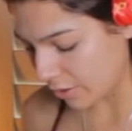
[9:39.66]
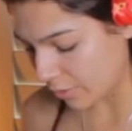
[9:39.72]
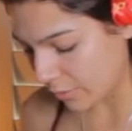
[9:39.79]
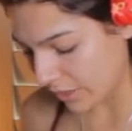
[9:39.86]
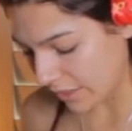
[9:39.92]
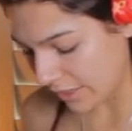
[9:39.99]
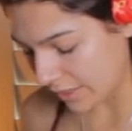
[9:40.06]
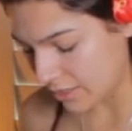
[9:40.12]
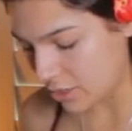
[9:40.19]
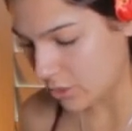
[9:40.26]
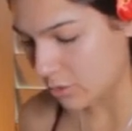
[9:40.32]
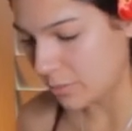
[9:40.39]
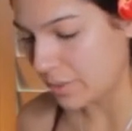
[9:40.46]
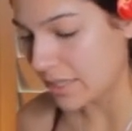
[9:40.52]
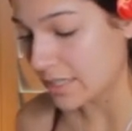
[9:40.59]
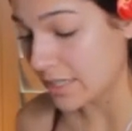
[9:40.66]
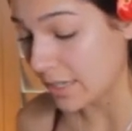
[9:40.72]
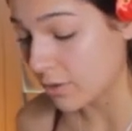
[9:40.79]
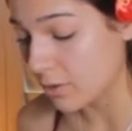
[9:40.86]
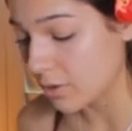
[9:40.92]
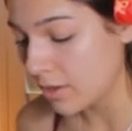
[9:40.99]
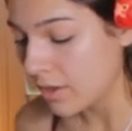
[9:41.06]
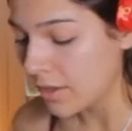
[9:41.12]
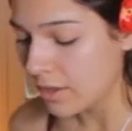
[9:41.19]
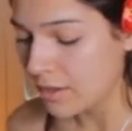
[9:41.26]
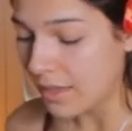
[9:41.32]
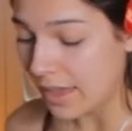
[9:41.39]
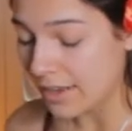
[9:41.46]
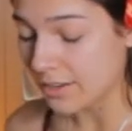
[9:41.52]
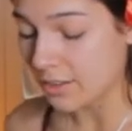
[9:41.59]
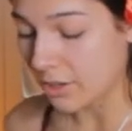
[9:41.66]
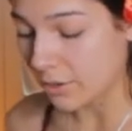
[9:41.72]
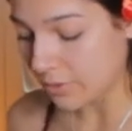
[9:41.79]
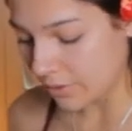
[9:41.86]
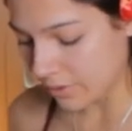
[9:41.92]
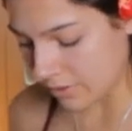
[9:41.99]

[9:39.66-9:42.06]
you're willing to be single and alone